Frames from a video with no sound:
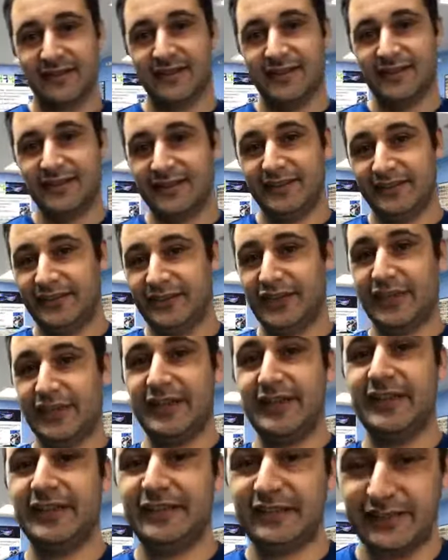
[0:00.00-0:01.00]
and they are
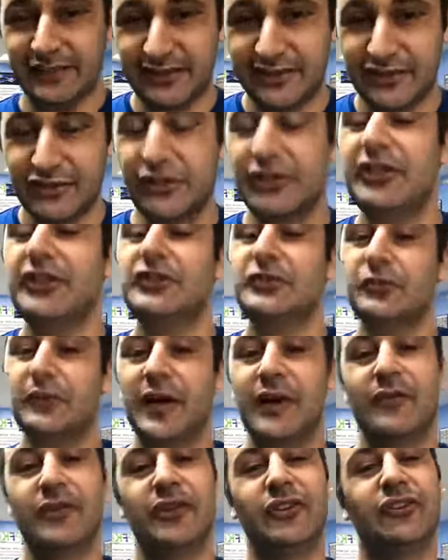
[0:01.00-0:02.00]
eaten. So that's
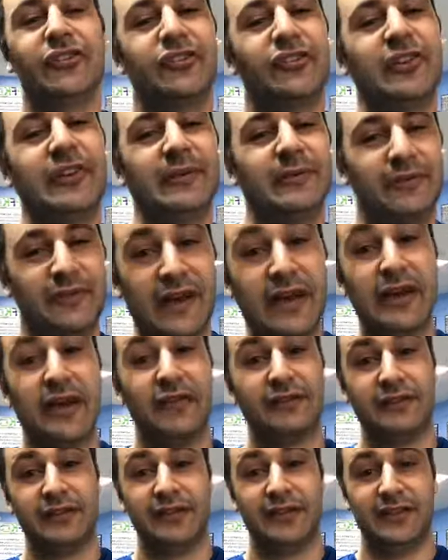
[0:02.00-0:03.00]
why we don't see them very
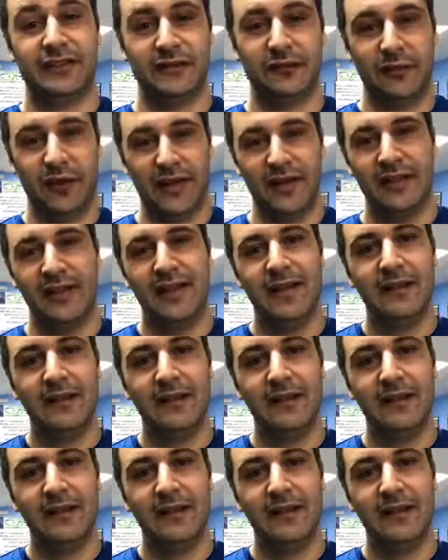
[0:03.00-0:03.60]
often in the wild.